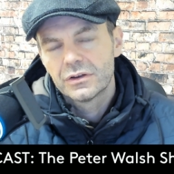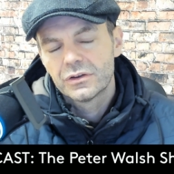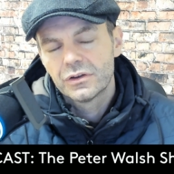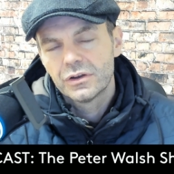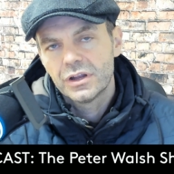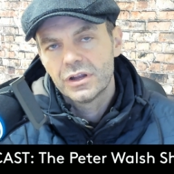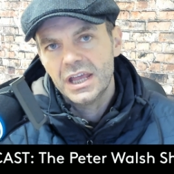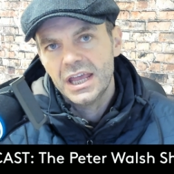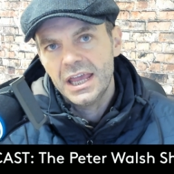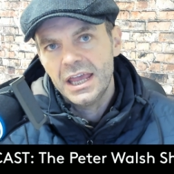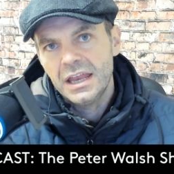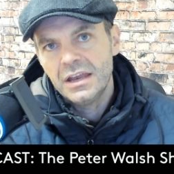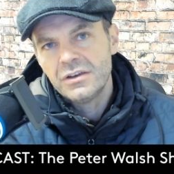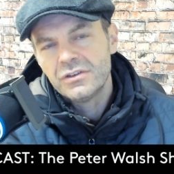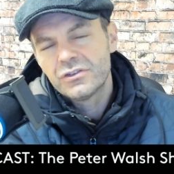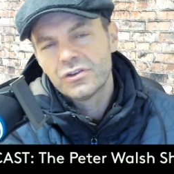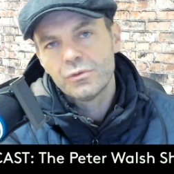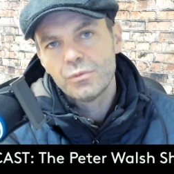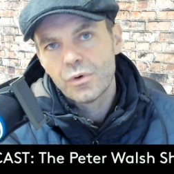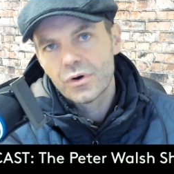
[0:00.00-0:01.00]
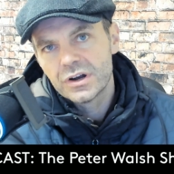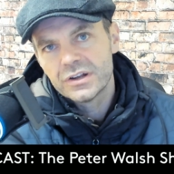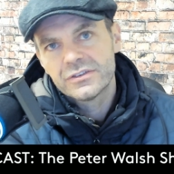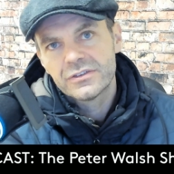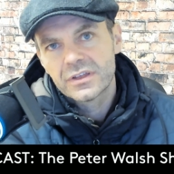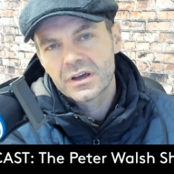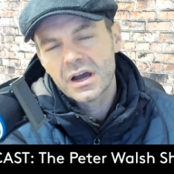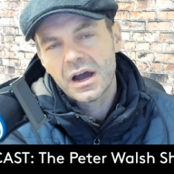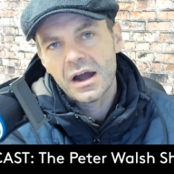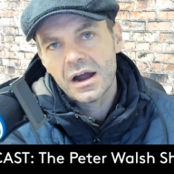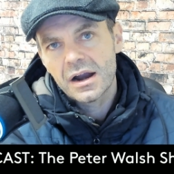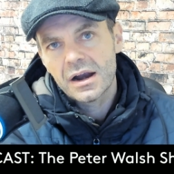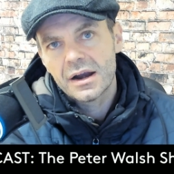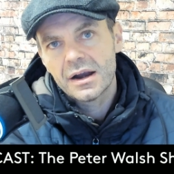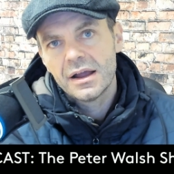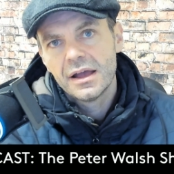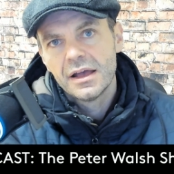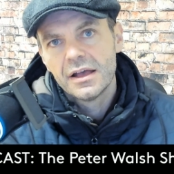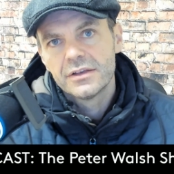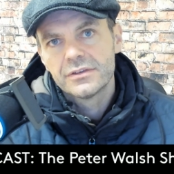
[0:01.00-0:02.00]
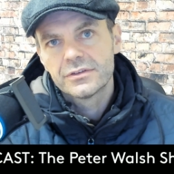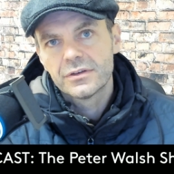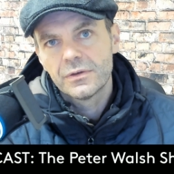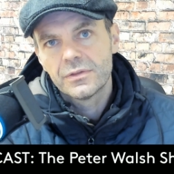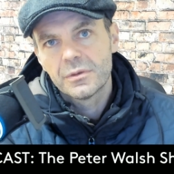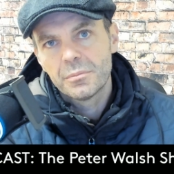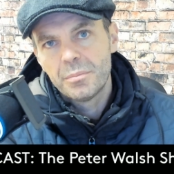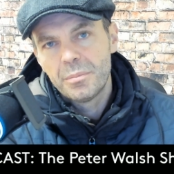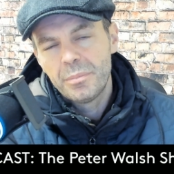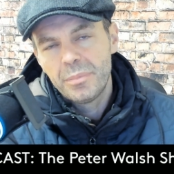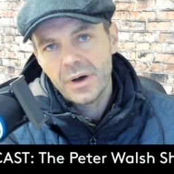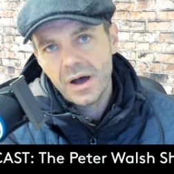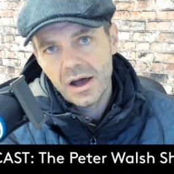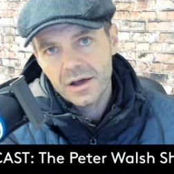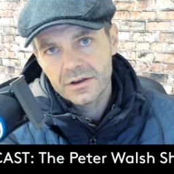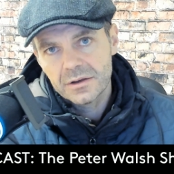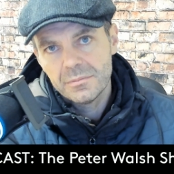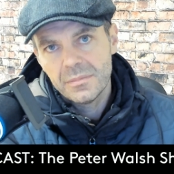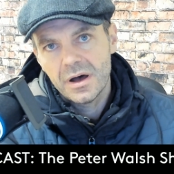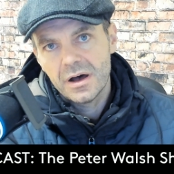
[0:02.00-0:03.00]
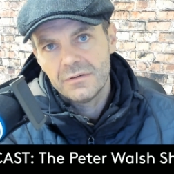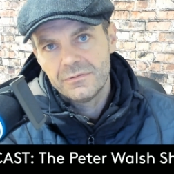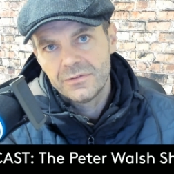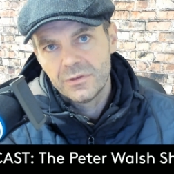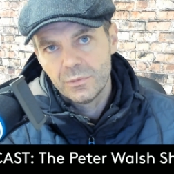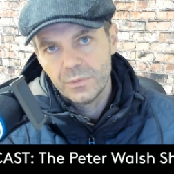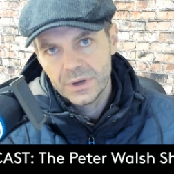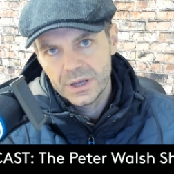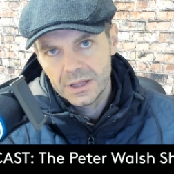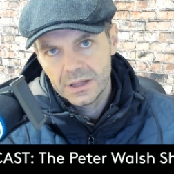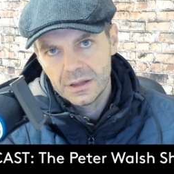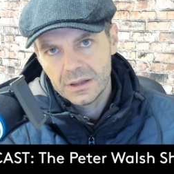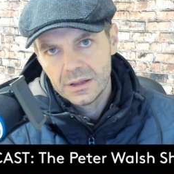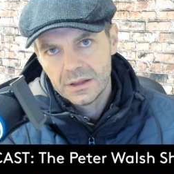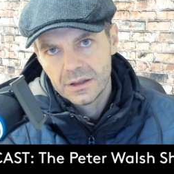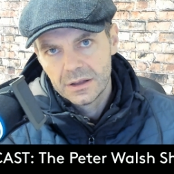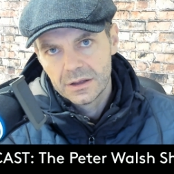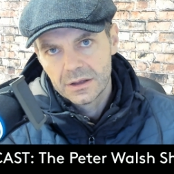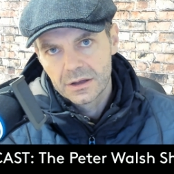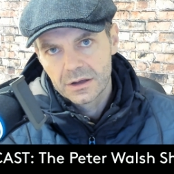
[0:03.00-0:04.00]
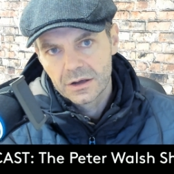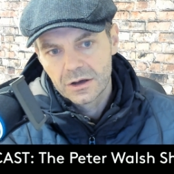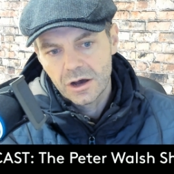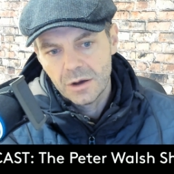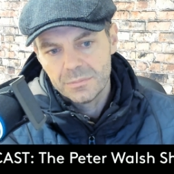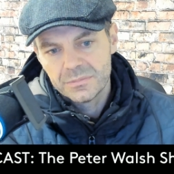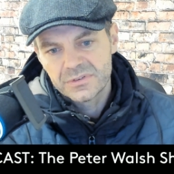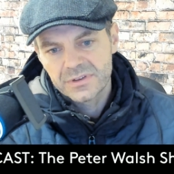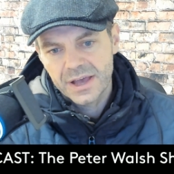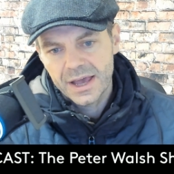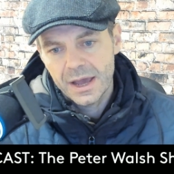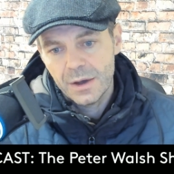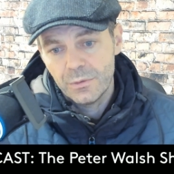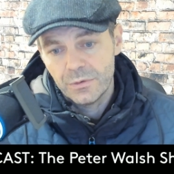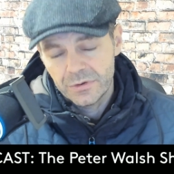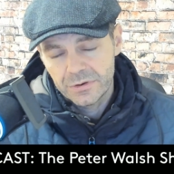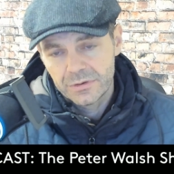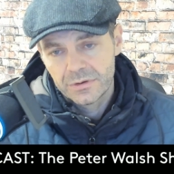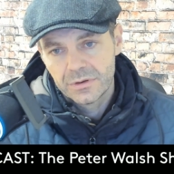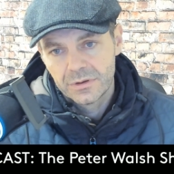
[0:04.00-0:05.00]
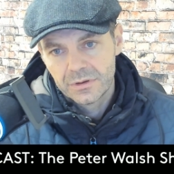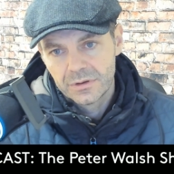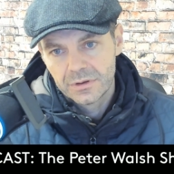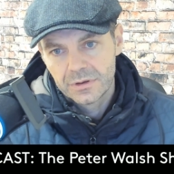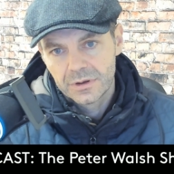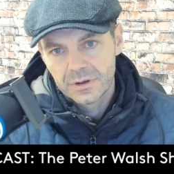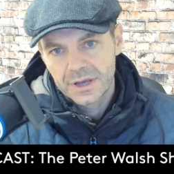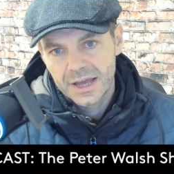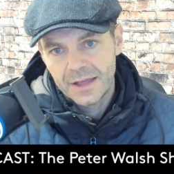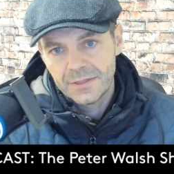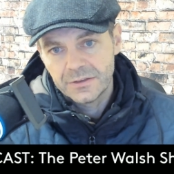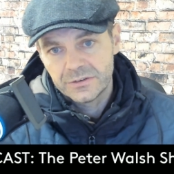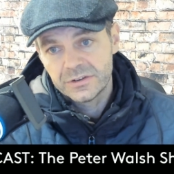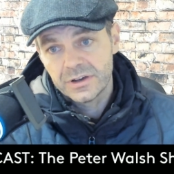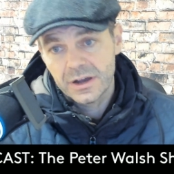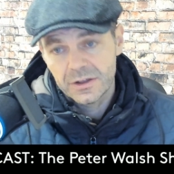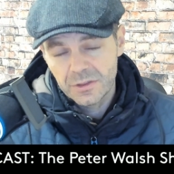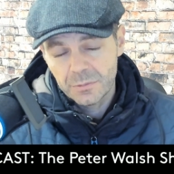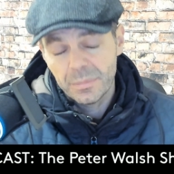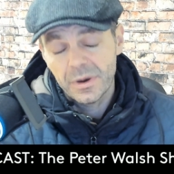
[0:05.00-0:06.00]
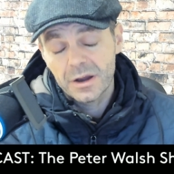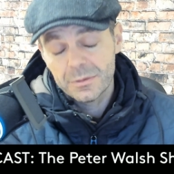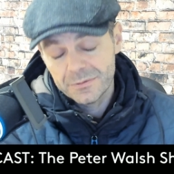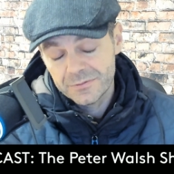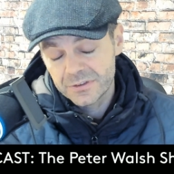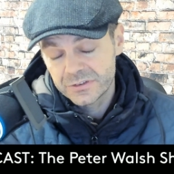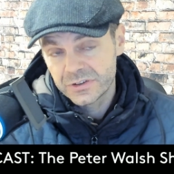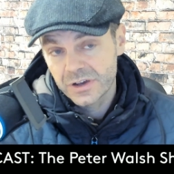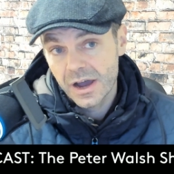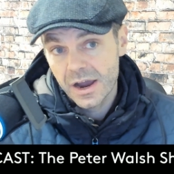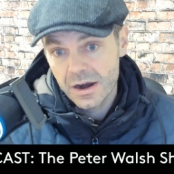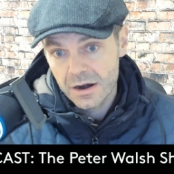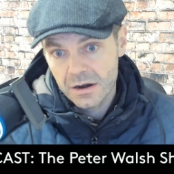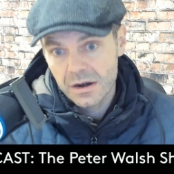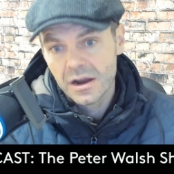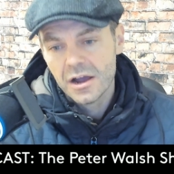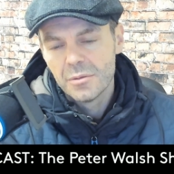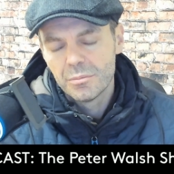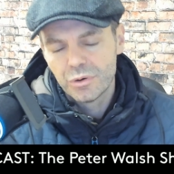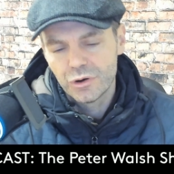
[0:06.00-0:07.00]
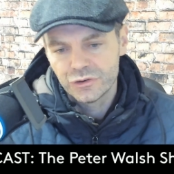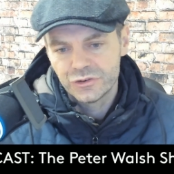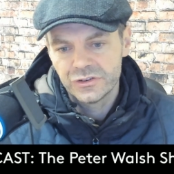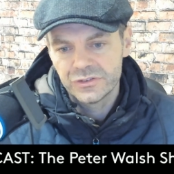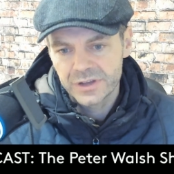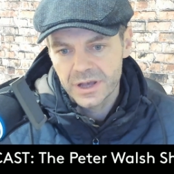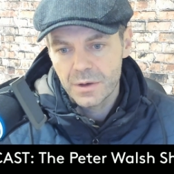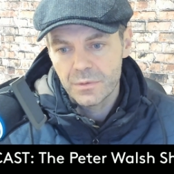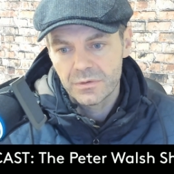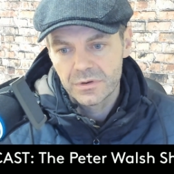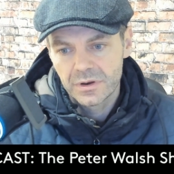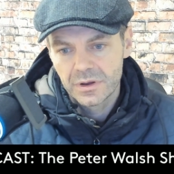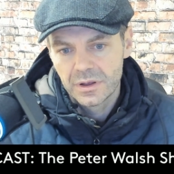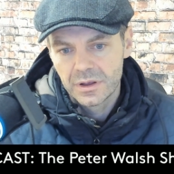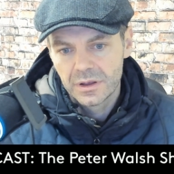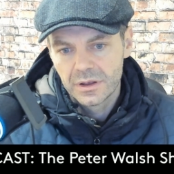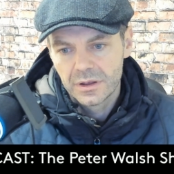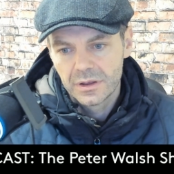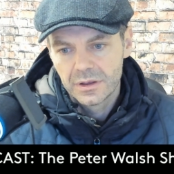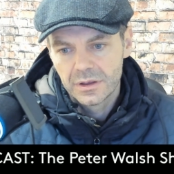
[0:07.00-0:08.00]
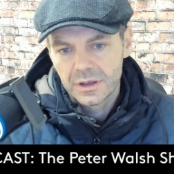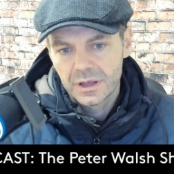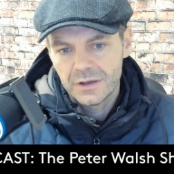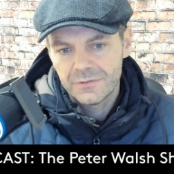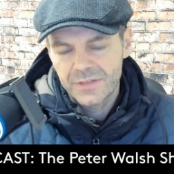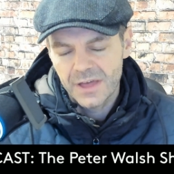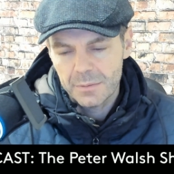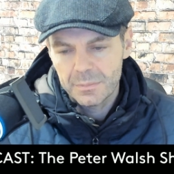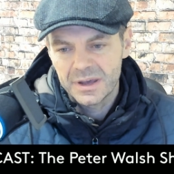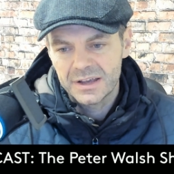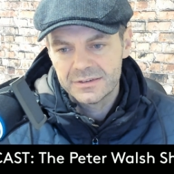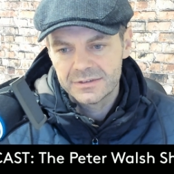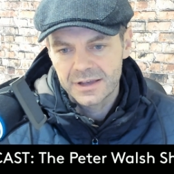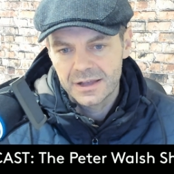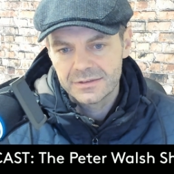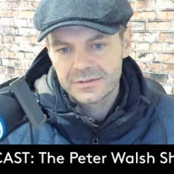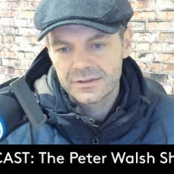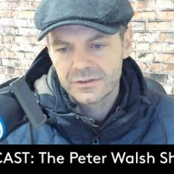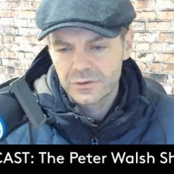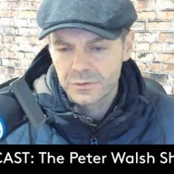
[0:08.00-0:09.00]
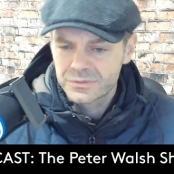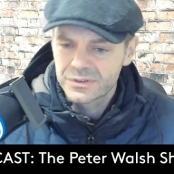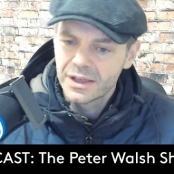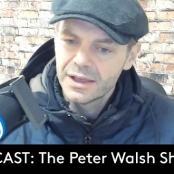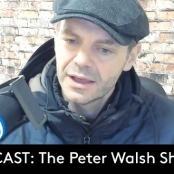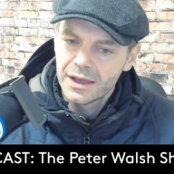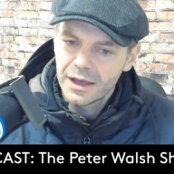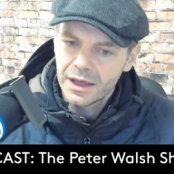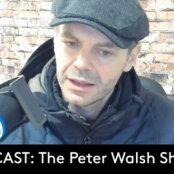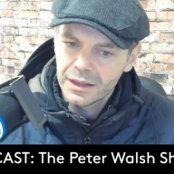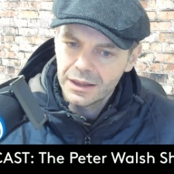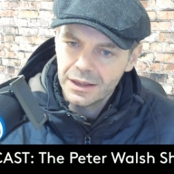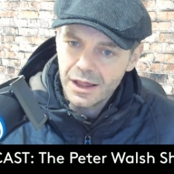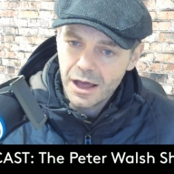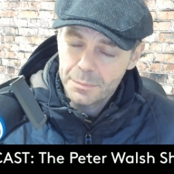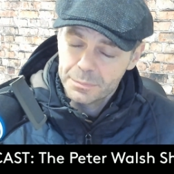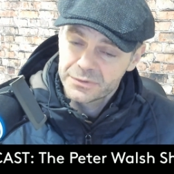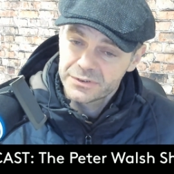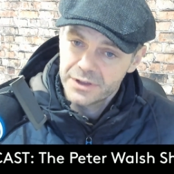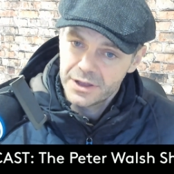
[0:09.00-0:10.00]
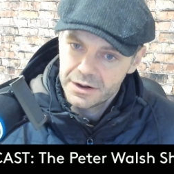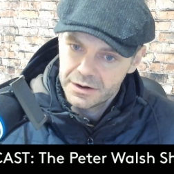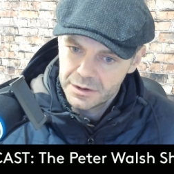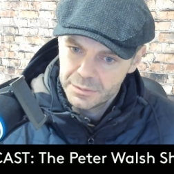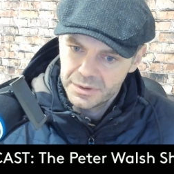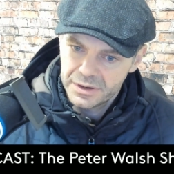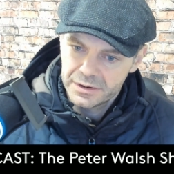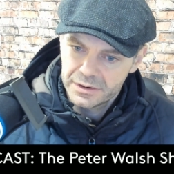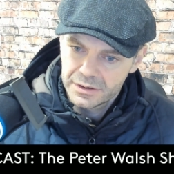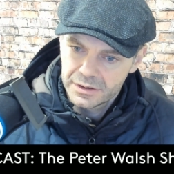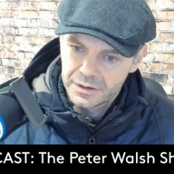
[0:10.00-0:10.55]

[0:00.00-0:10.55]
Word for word: in towards the car so the bottom of the wheel comes out and the, the bottom of the tire pushes out, if that makes sense. So it's lopsided a bit.